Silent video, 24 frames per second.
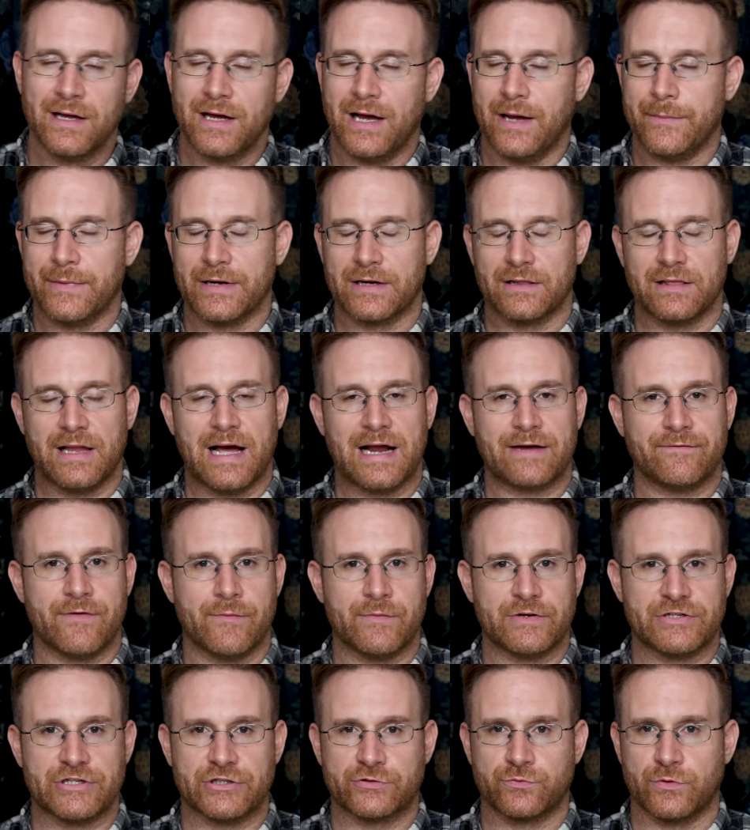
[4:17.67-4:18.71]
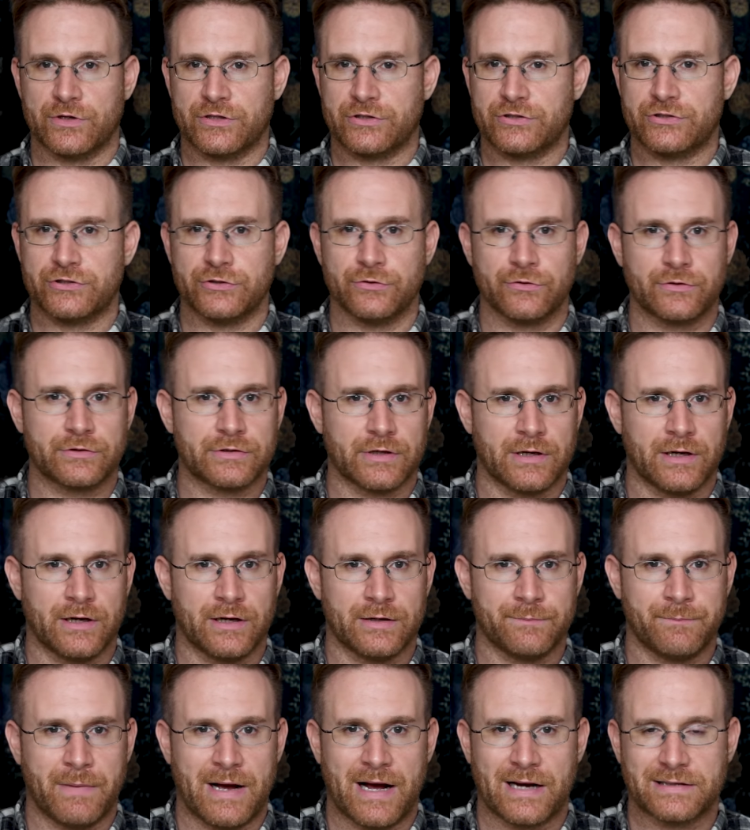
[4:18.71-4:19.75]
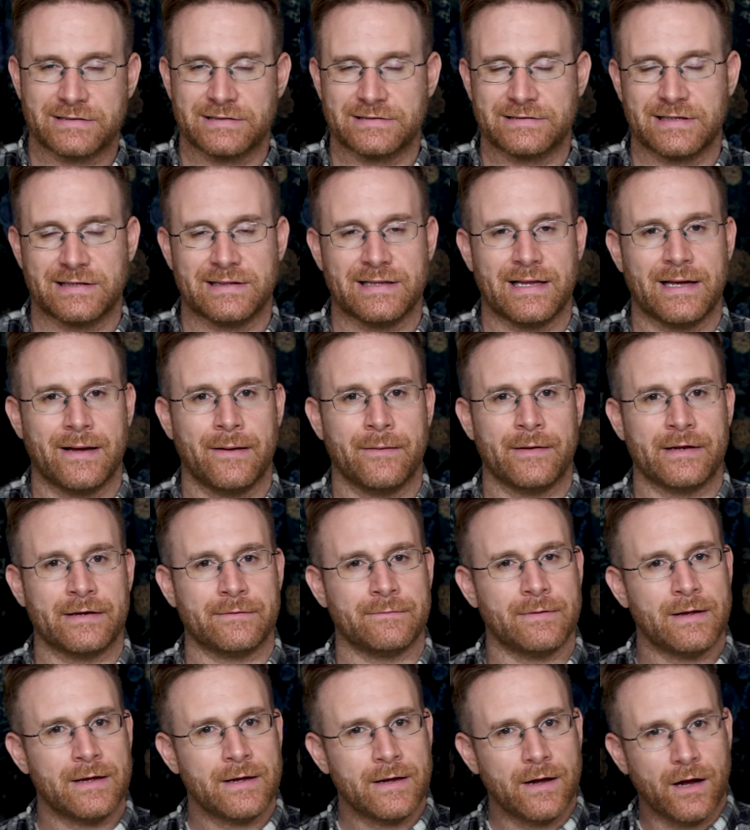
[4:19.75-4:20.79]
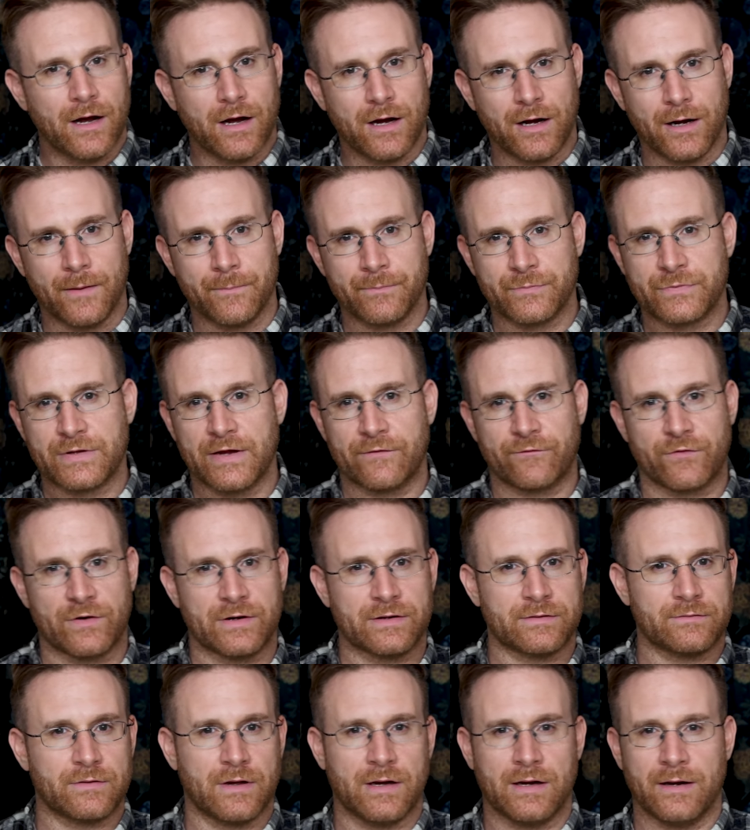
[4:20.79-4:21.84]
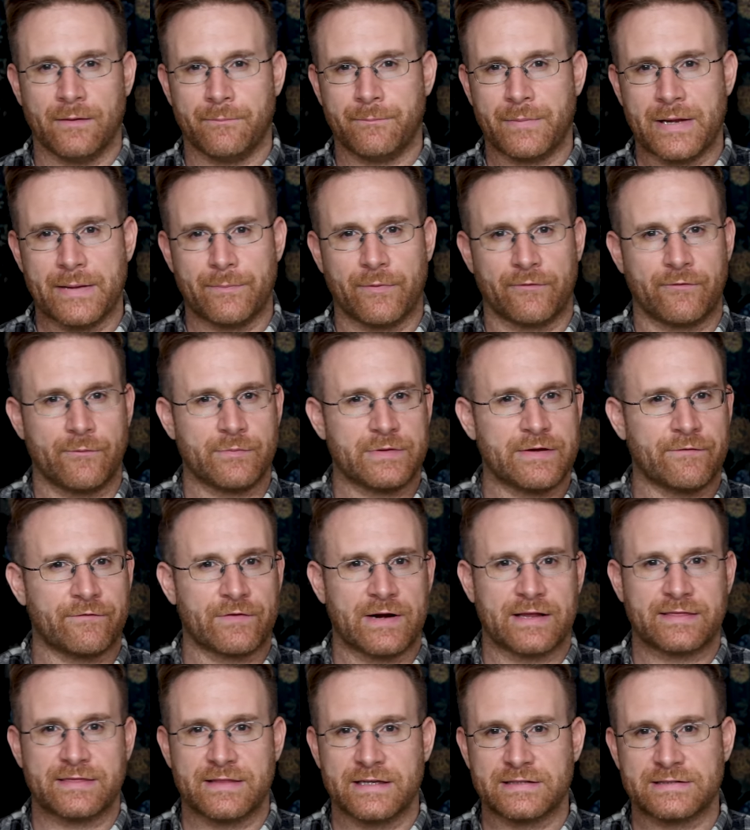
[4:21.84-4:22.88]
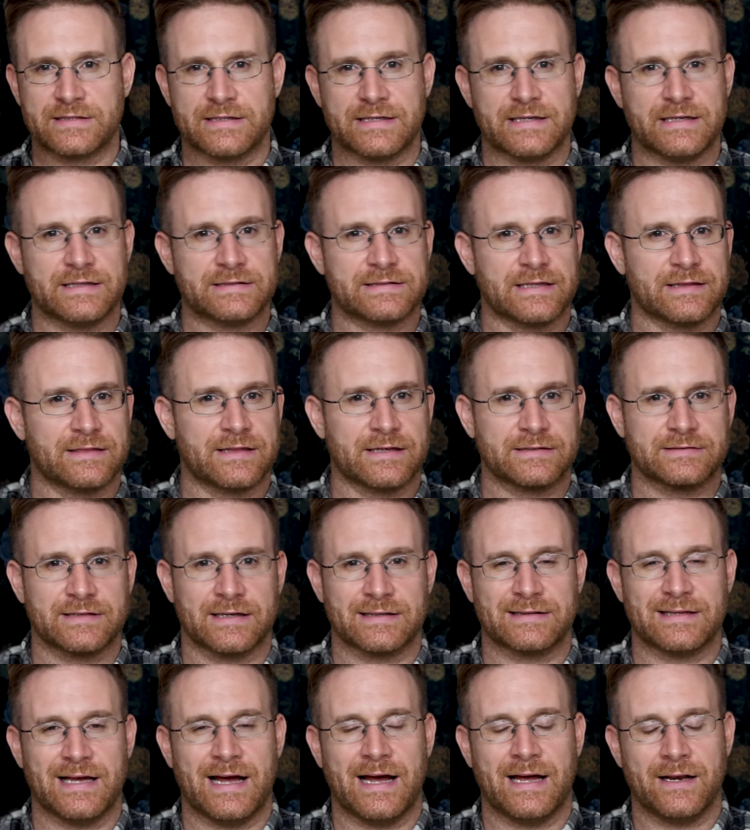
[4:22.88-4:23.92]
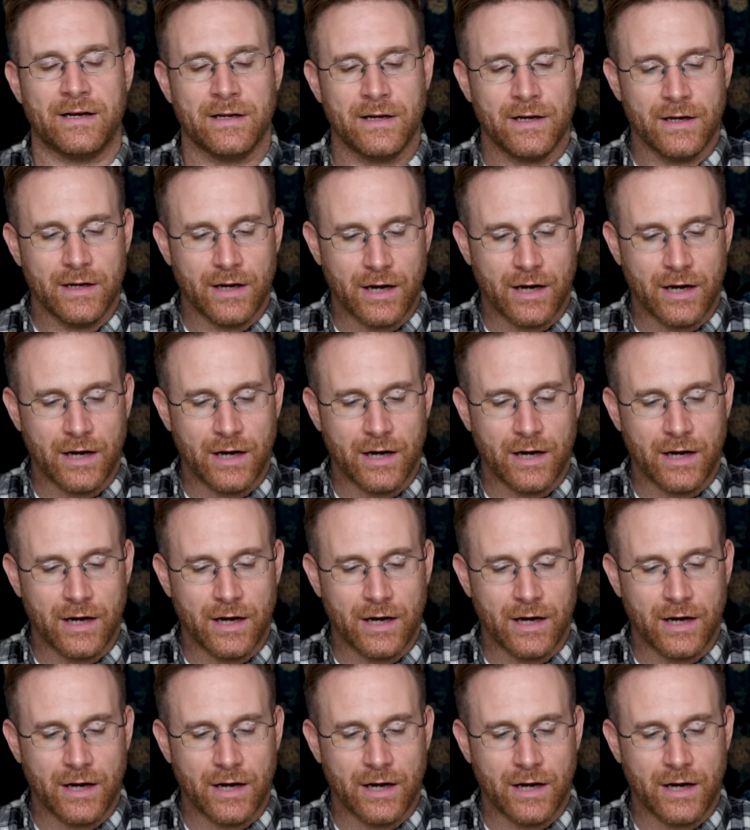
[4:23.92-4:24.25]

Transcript: I mean, a lot of images with juke boxes in them, and different people from different ethnicities and things like that.